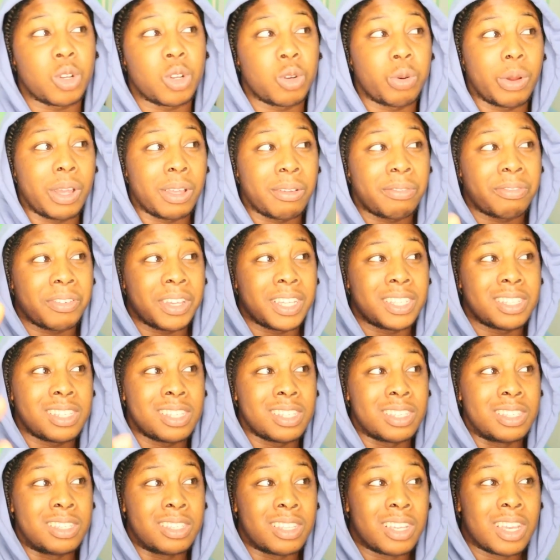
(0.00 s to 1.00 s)

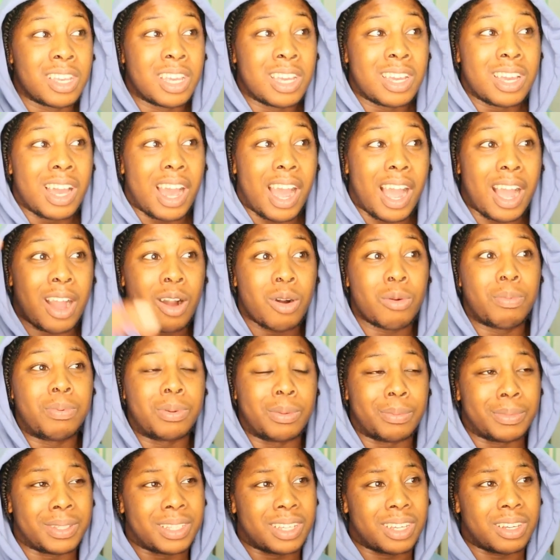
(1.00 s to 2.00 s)
Kwengface's
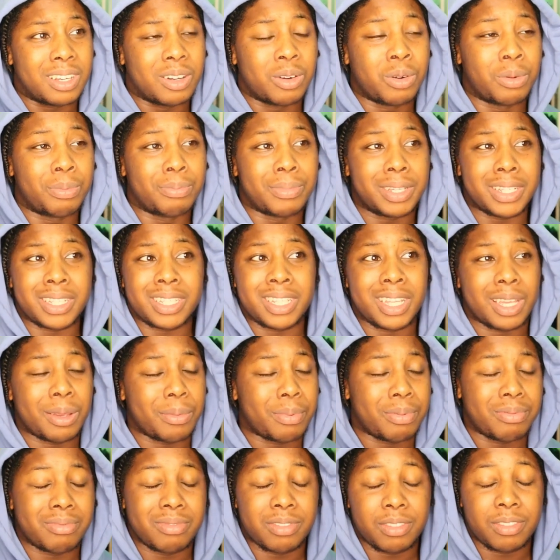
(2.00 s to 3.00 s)
album, yeah, or
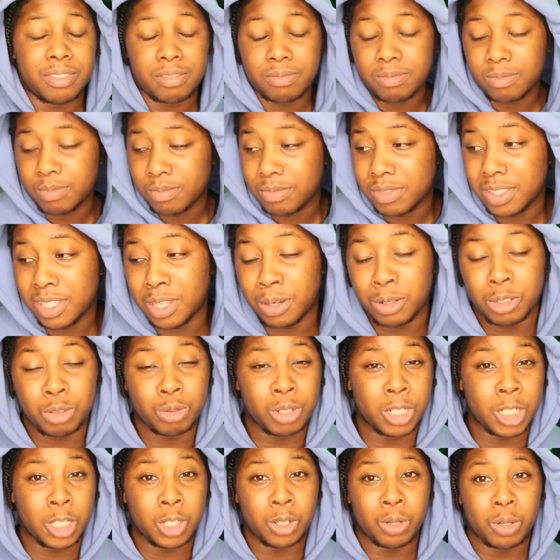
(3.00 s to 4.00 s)
mixtape. There
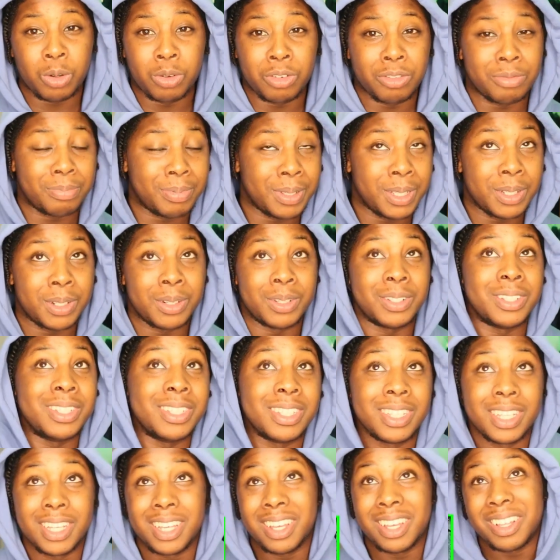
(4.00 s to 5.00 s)
was one song with
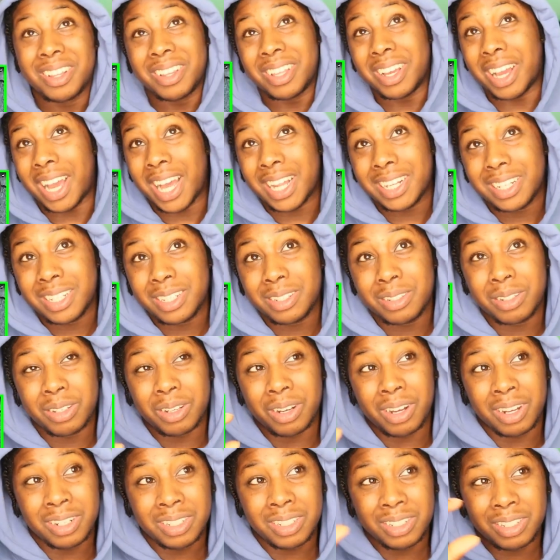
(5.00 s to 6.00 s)
B-Goddy, the
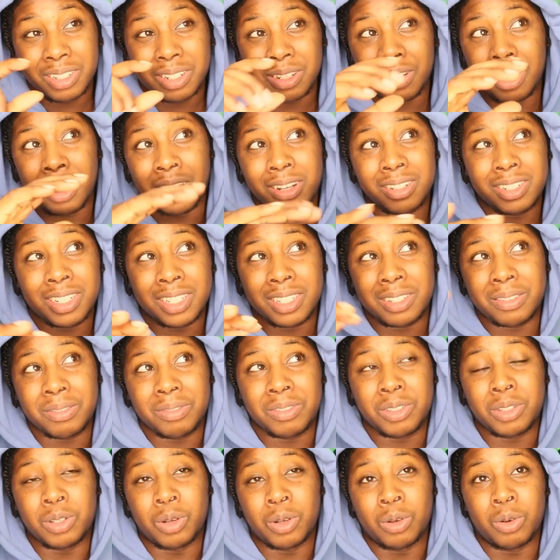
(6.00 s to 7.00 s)
under
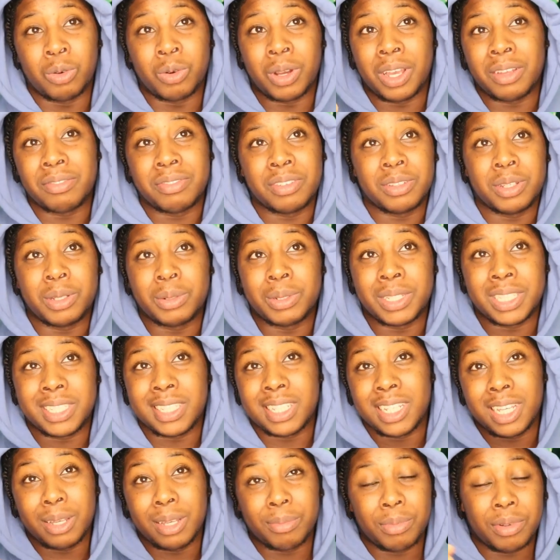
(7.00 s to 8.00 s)
song, whatever he was
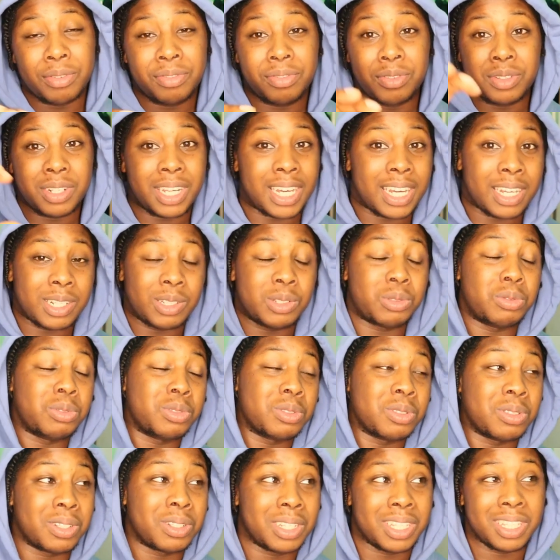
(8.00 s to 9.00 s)
singing before the
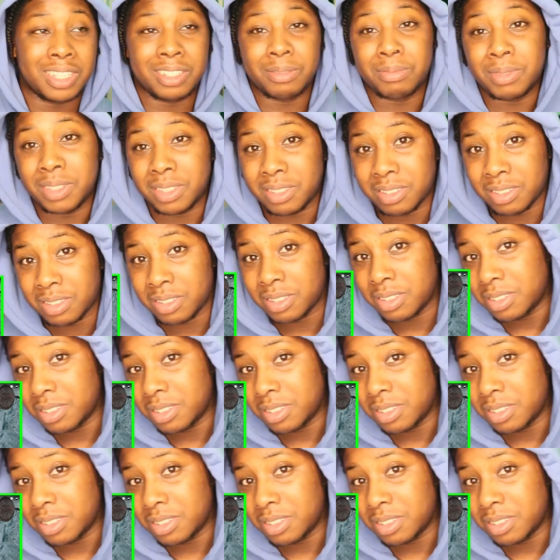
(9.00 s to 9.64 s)
actual song came in.